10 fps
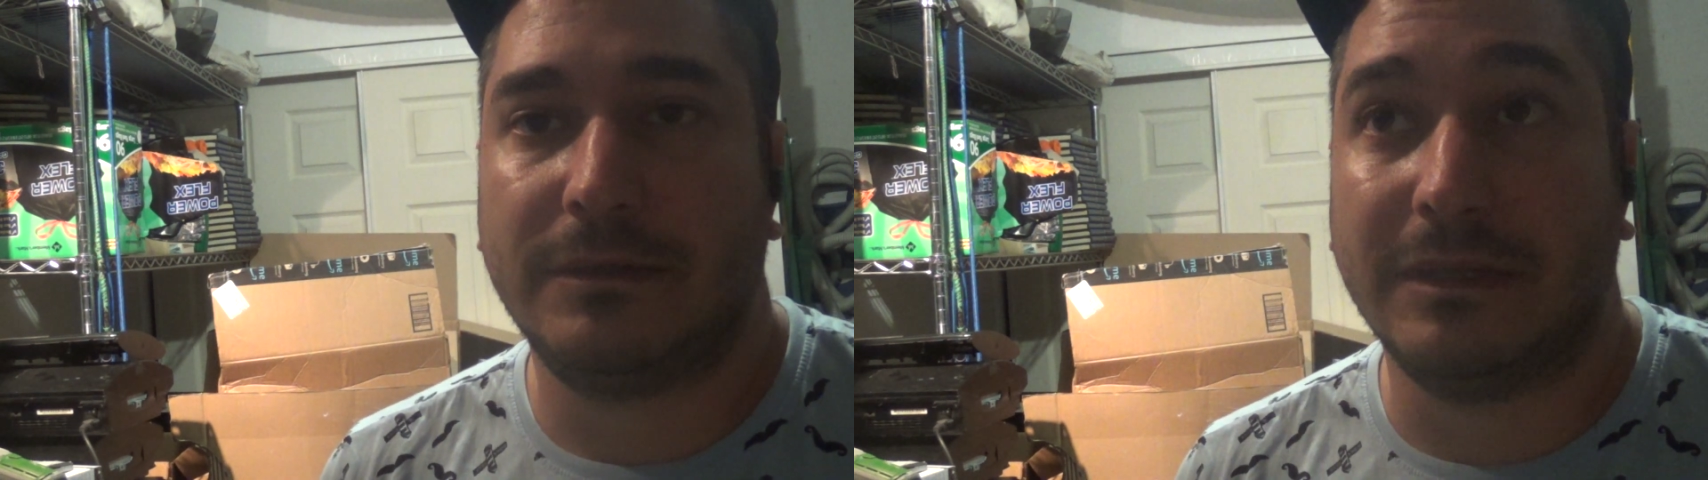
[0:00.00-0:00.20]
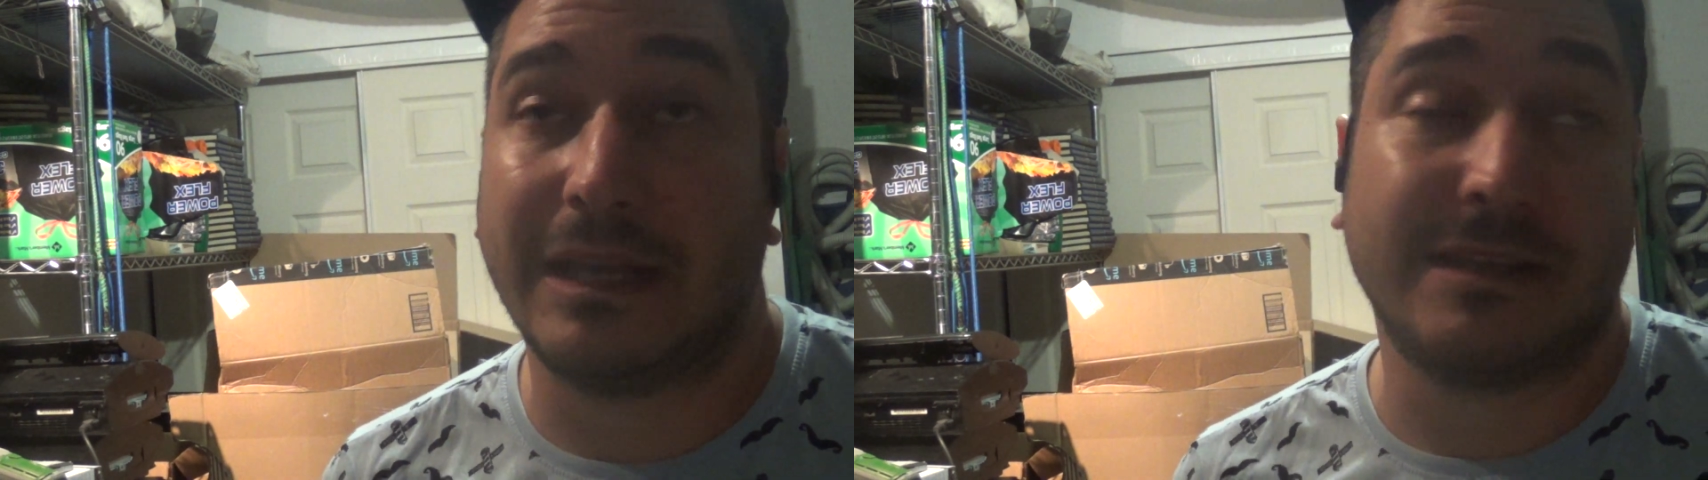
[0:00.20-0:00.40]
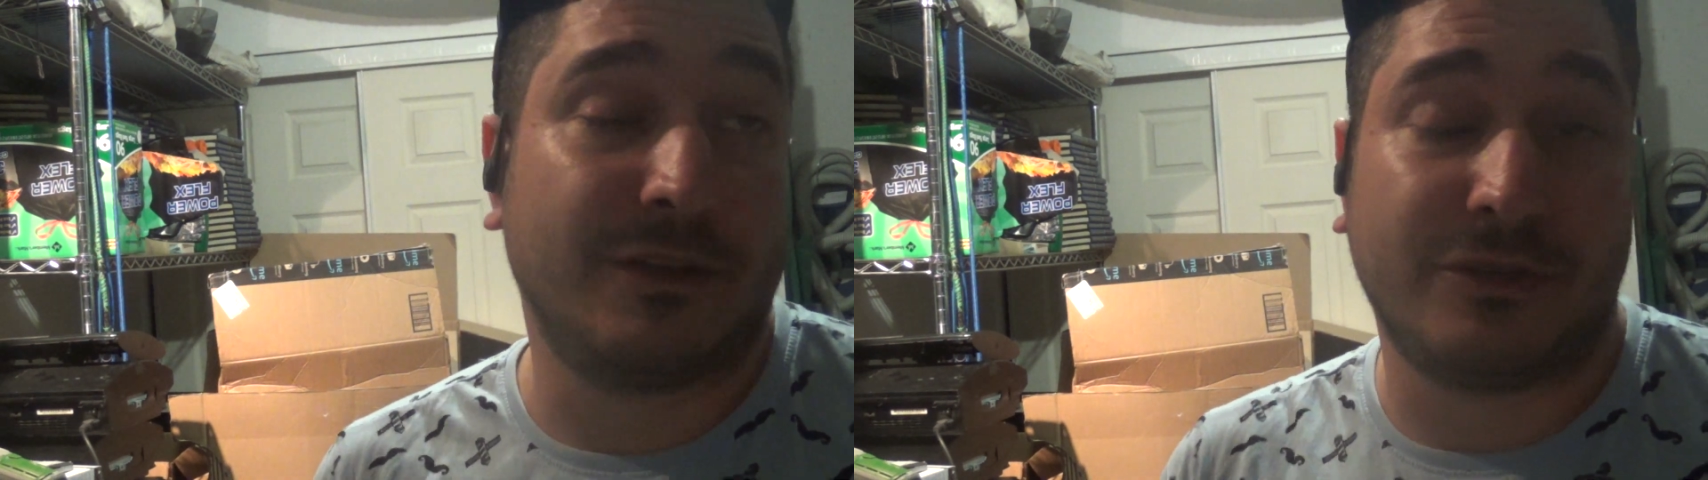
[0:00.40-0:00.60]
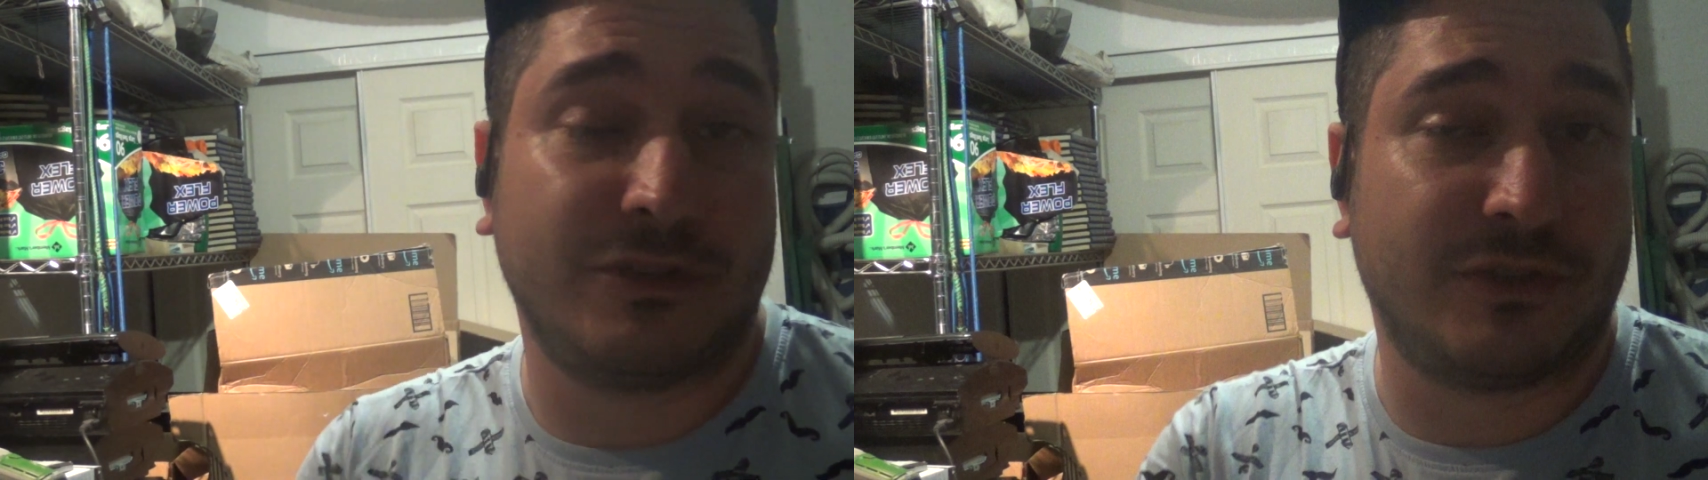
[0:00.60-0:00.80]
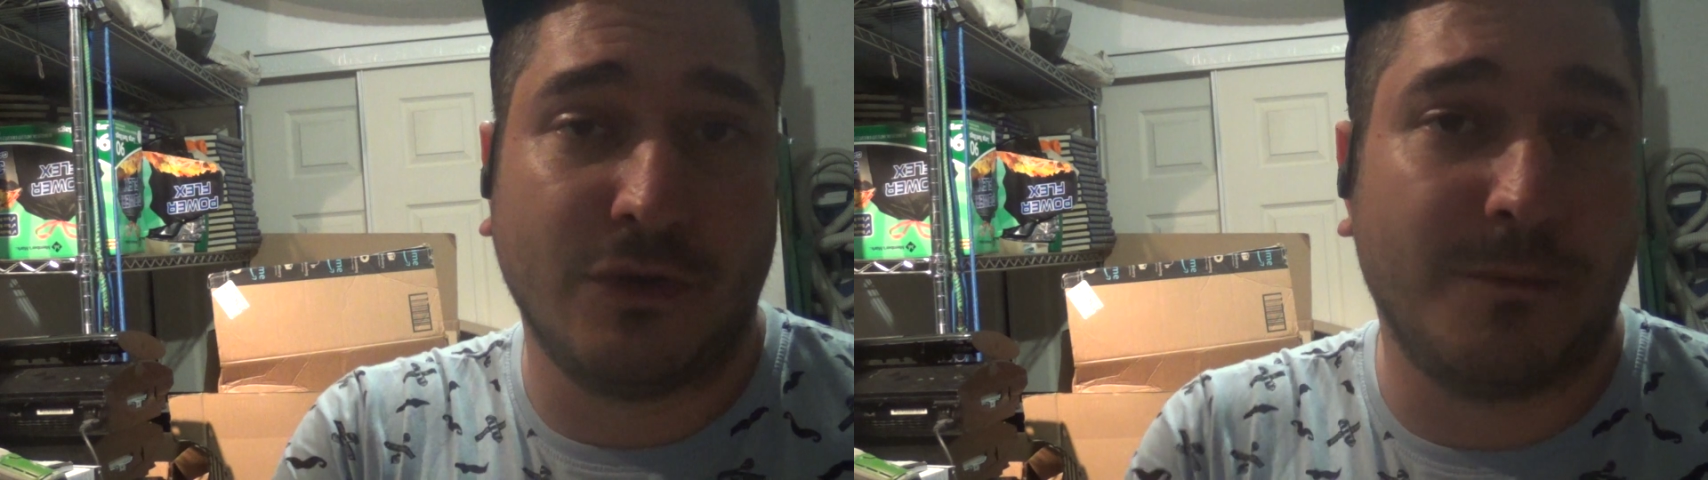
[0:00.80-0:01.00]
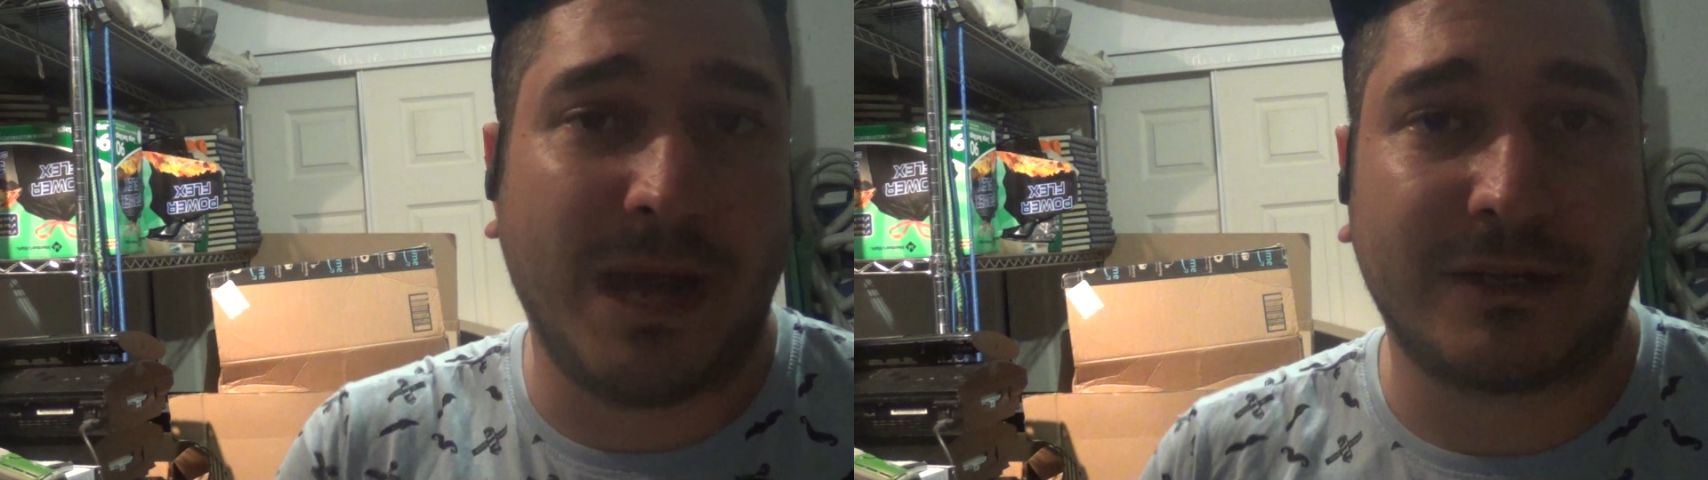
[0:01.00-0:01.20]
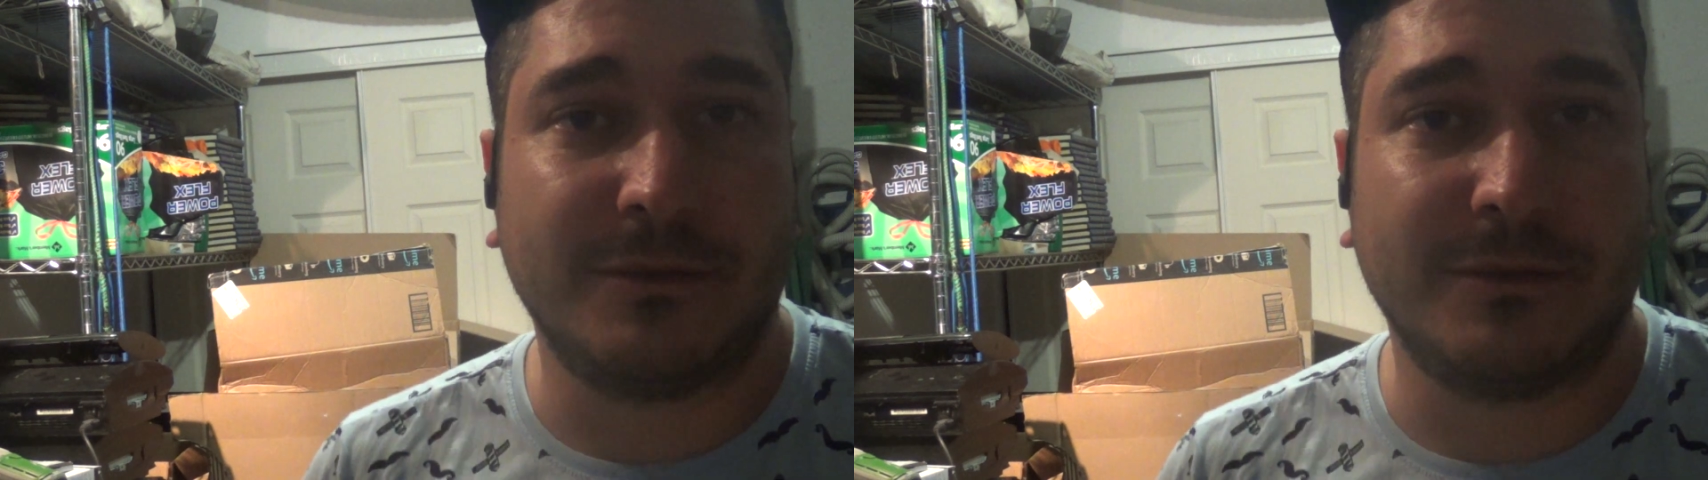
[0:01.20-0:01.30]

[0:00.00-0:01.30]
And like I said, you can just go back